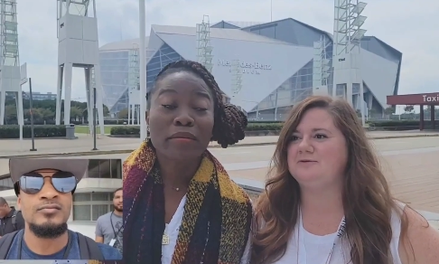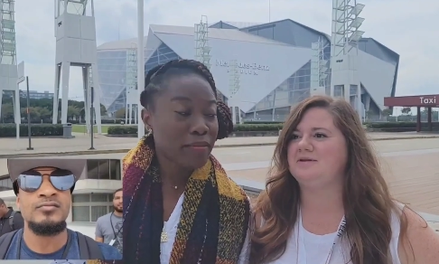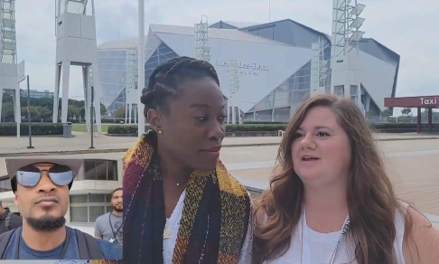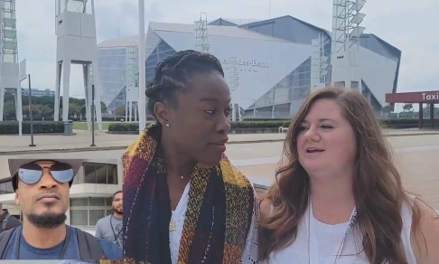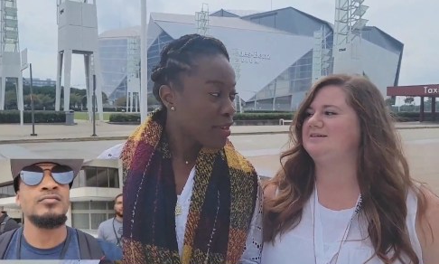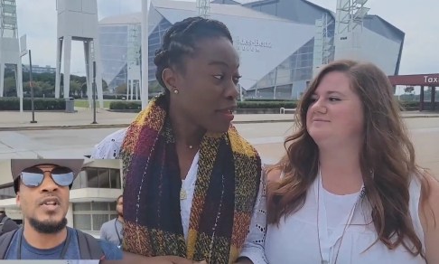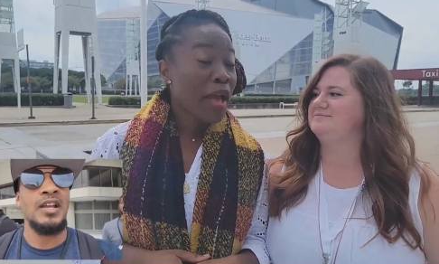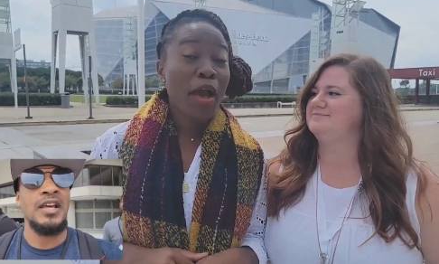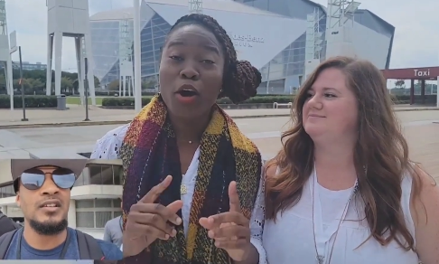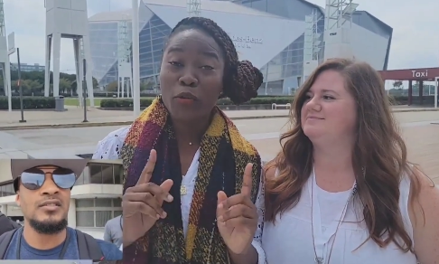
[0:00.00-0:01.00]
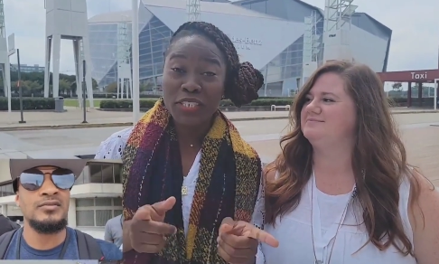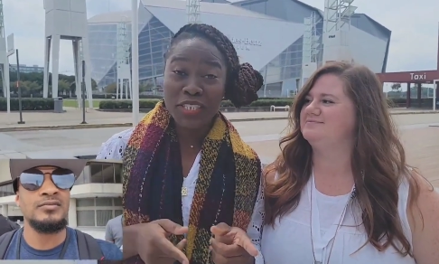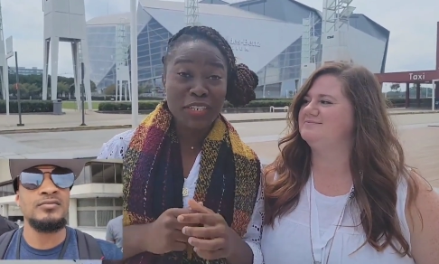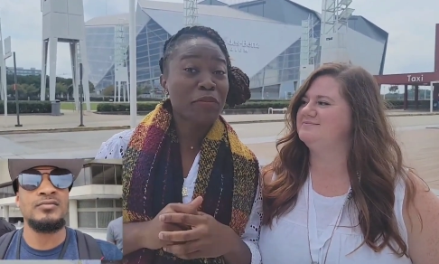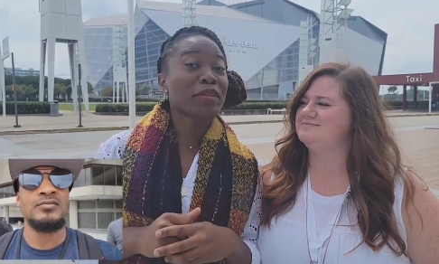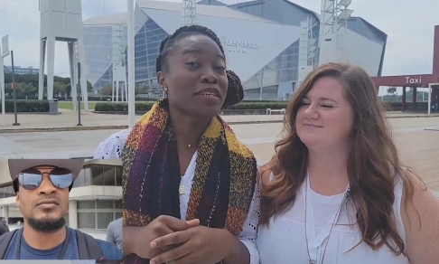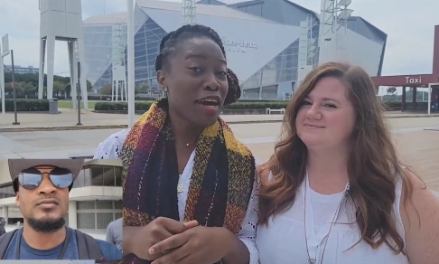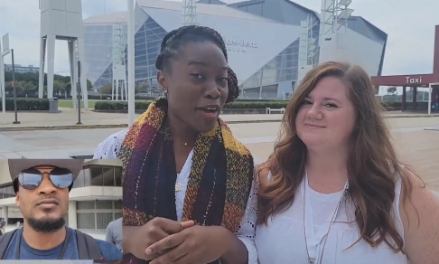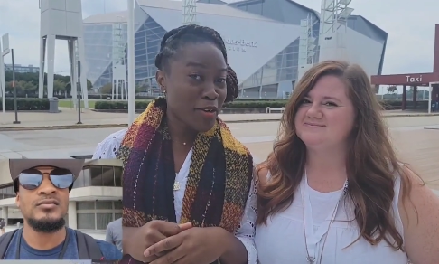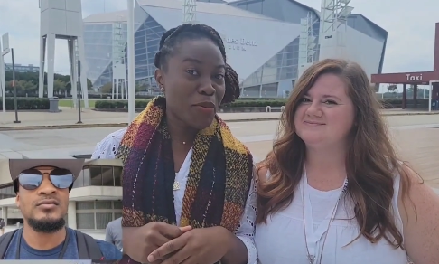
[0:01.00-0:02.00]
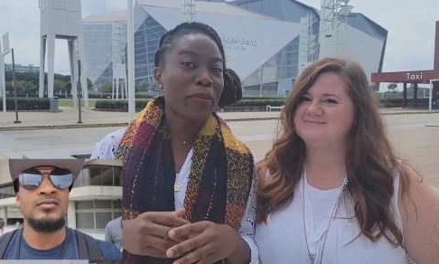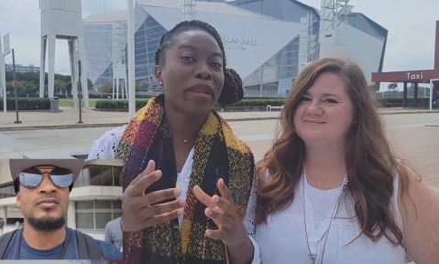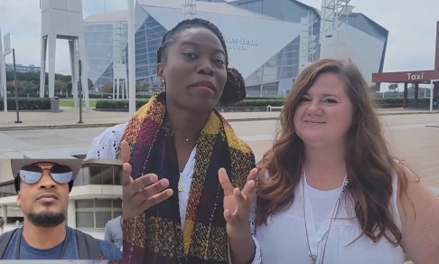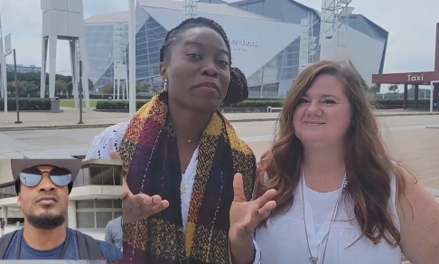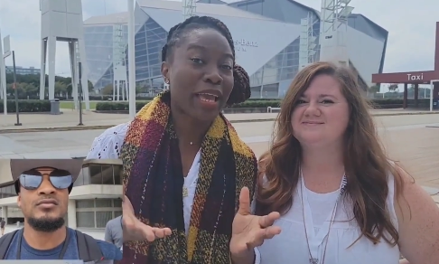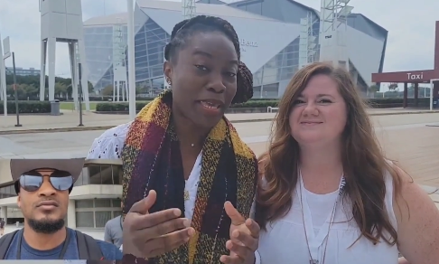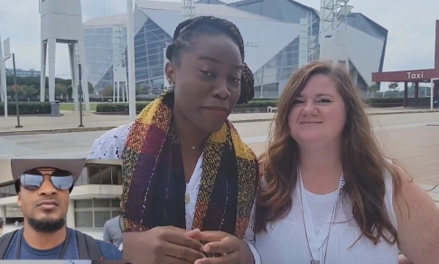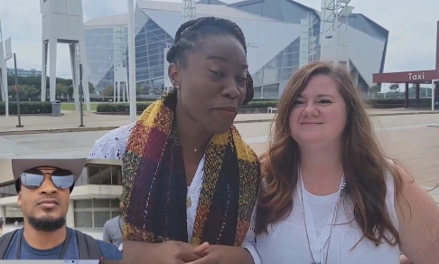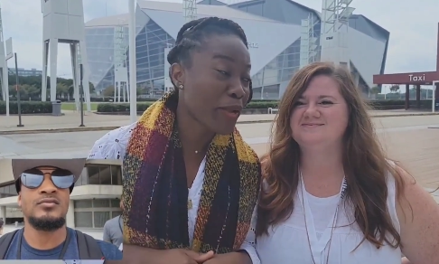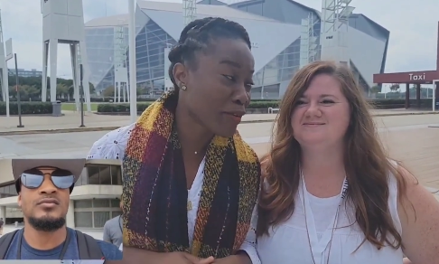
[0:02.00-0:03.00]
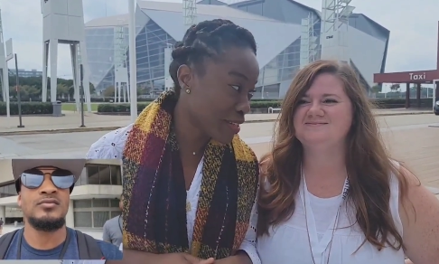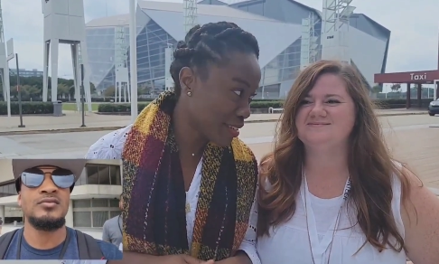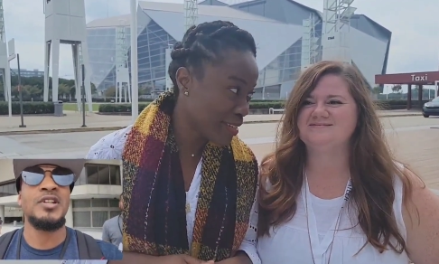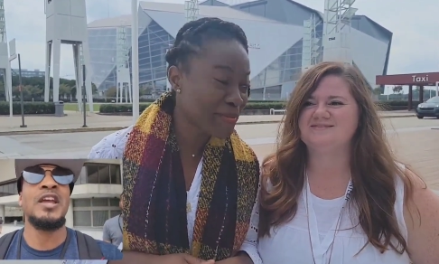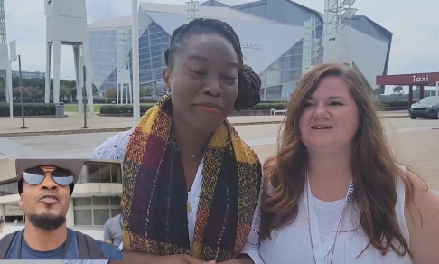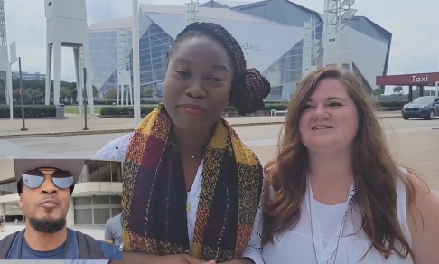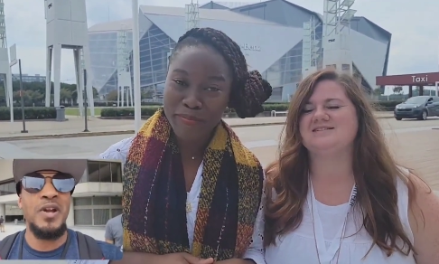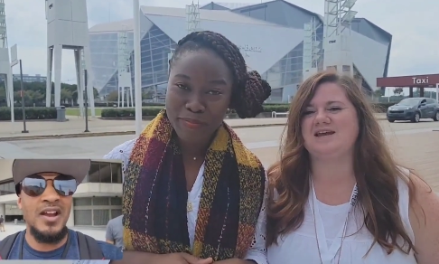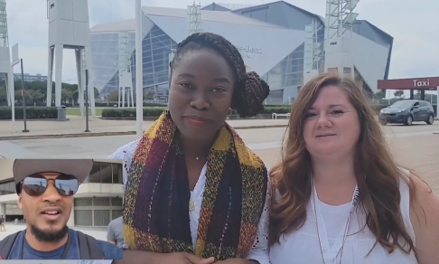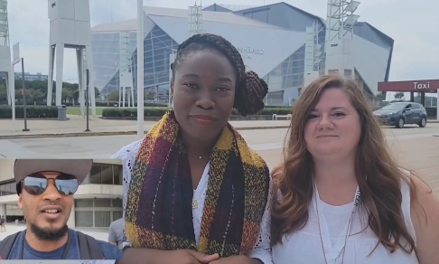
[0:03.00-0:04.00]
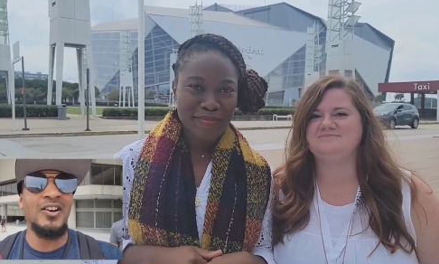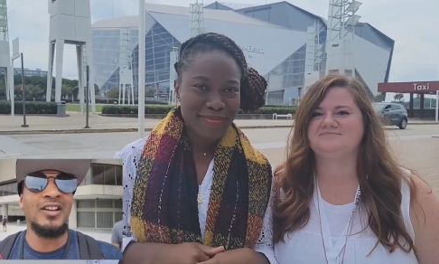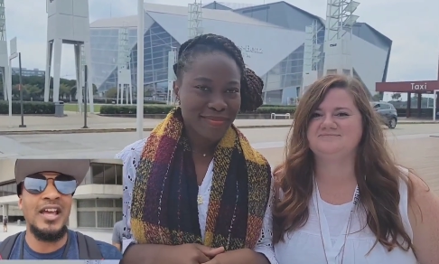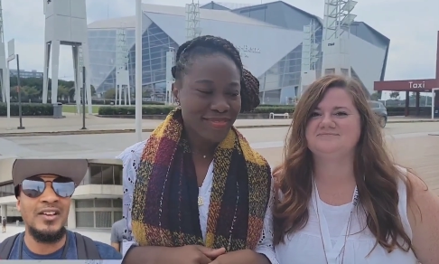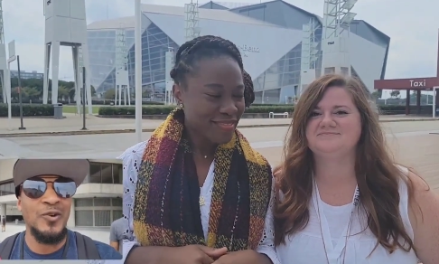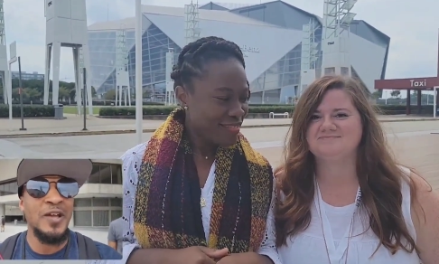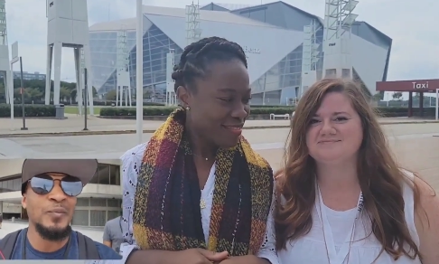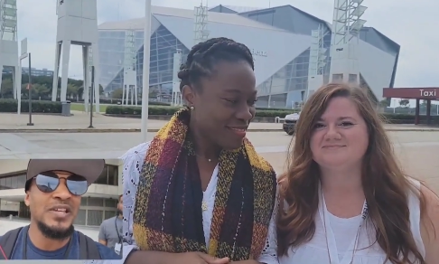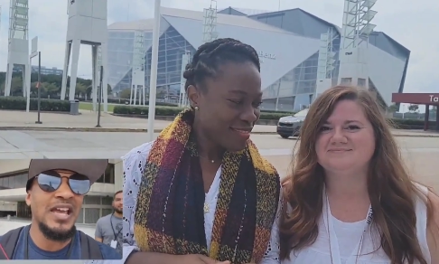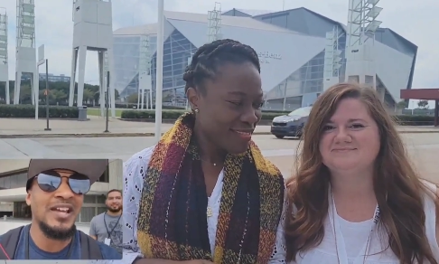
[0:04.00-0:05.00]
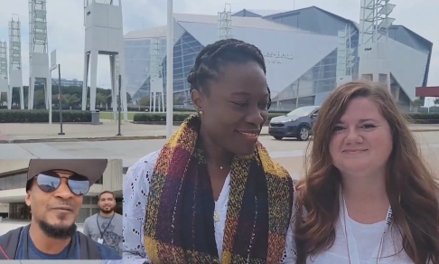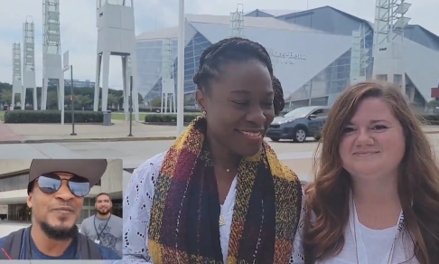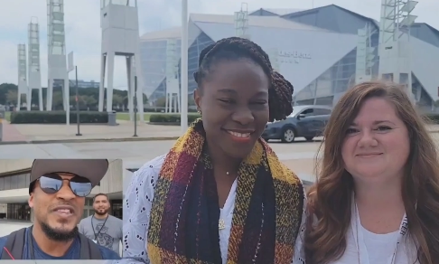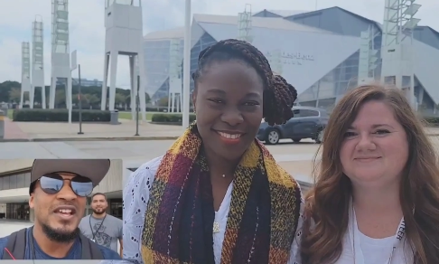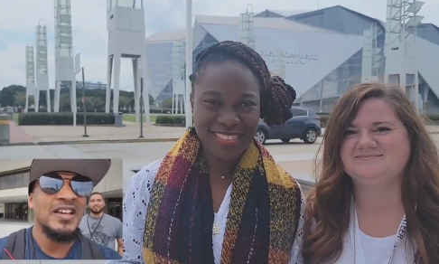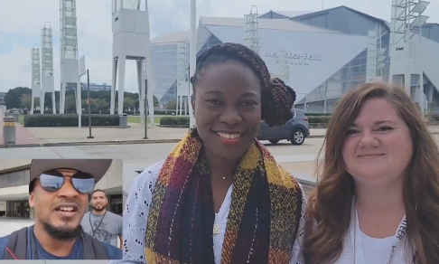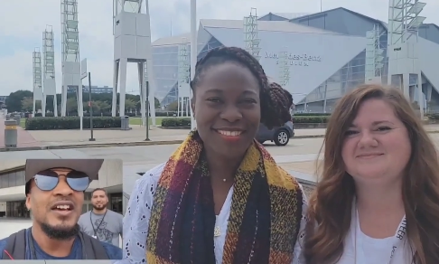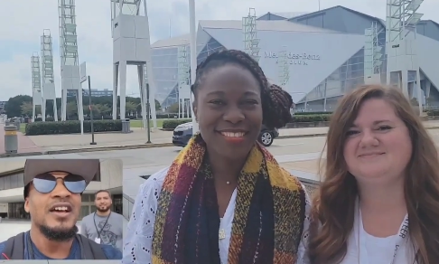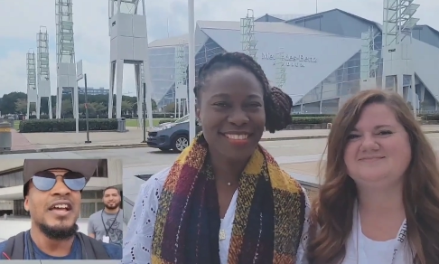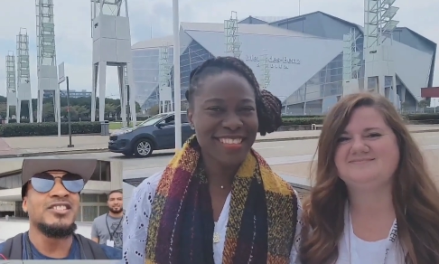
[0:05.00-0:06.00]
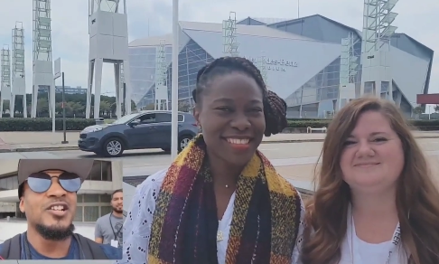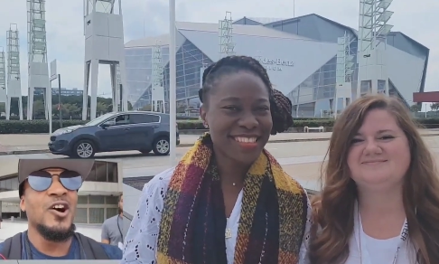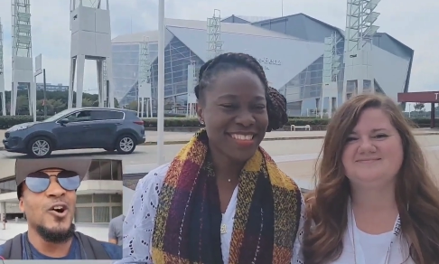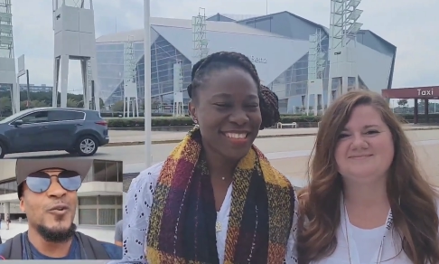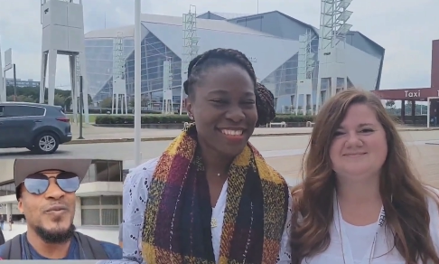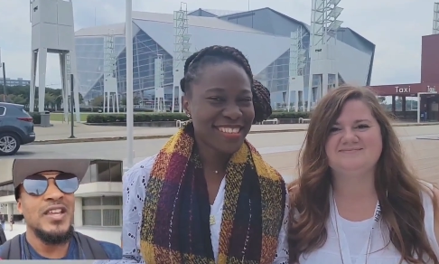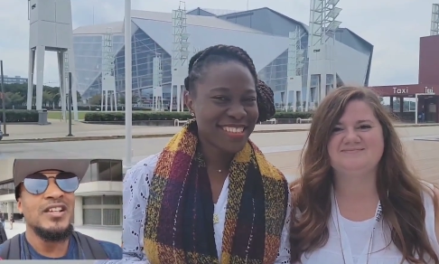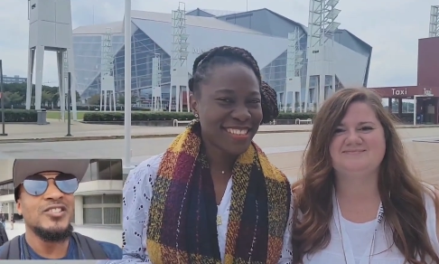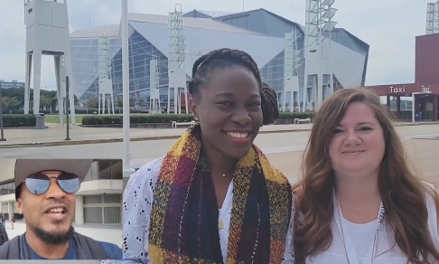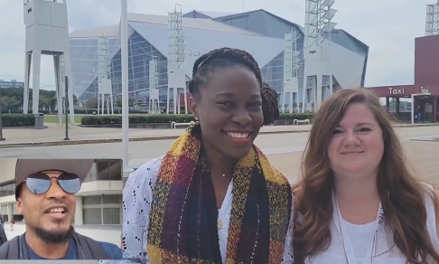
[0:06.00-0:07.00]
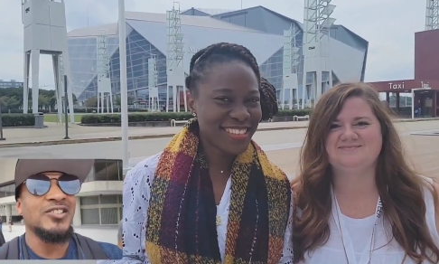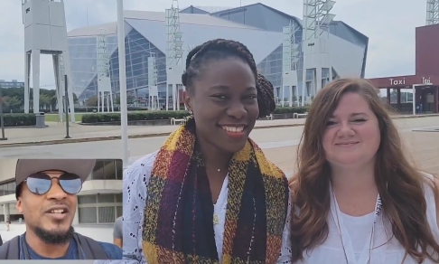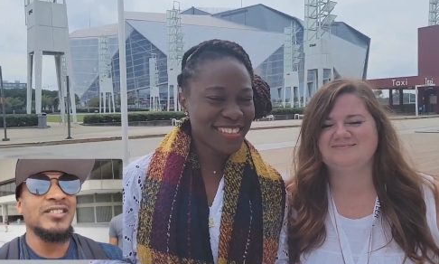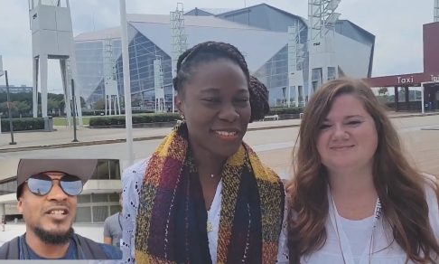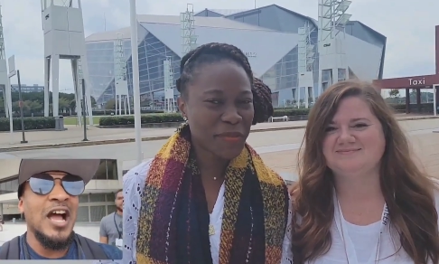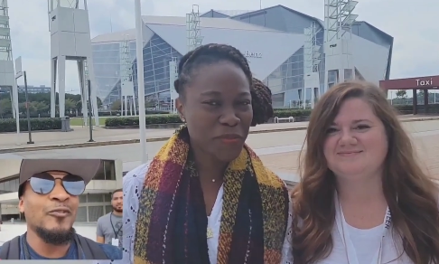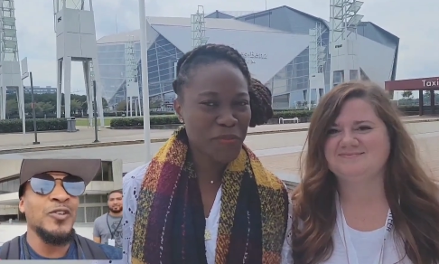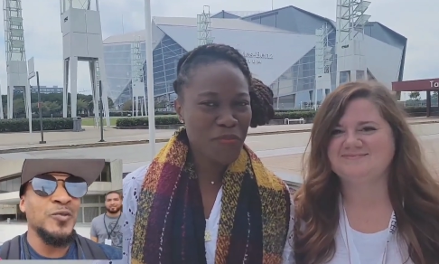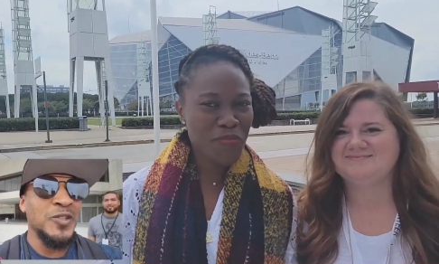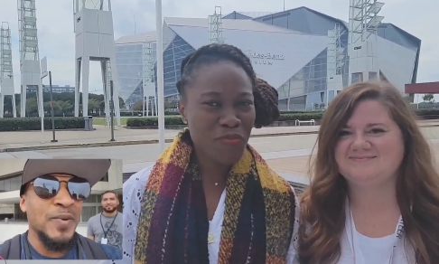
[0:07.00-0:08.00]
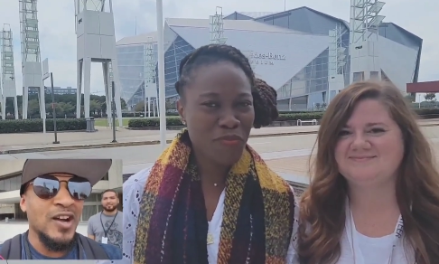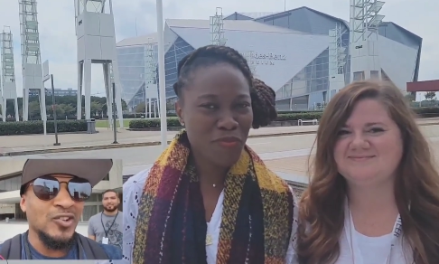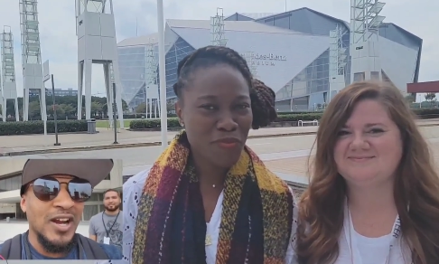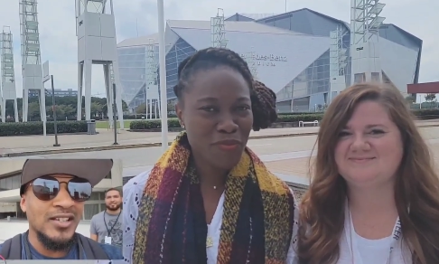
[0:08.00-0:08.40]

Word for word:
Speaker 1: from Atlanta. Atlanta? Originally from the Congo, but I'm, I came from Maryland.
Speaker 2: Came from Same. Maryland. Okay, we in PA. And so, so yeah, so this conference was about